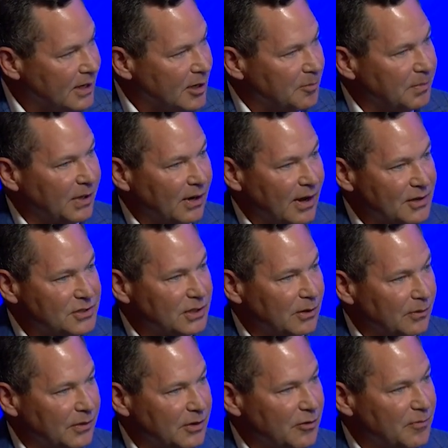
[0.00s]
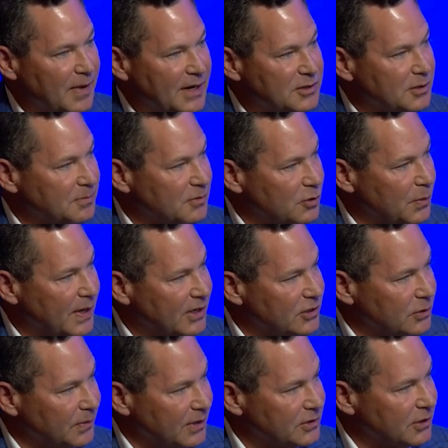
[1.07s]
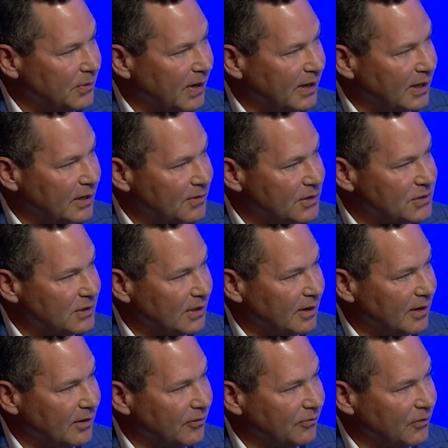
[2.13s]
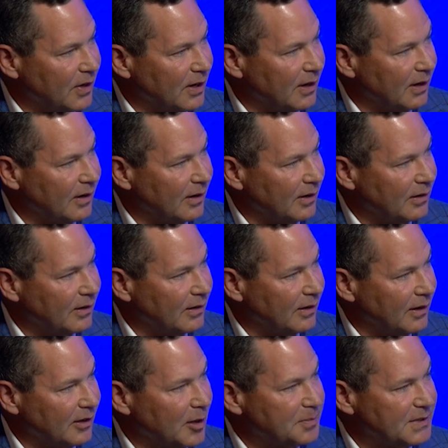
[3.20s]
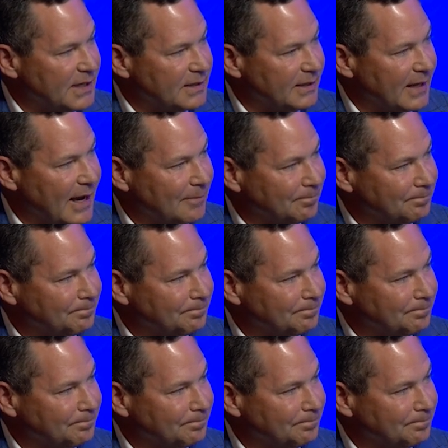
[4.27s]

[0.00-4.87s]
but also you've made some tweaks to it. So you want to give us an update to that?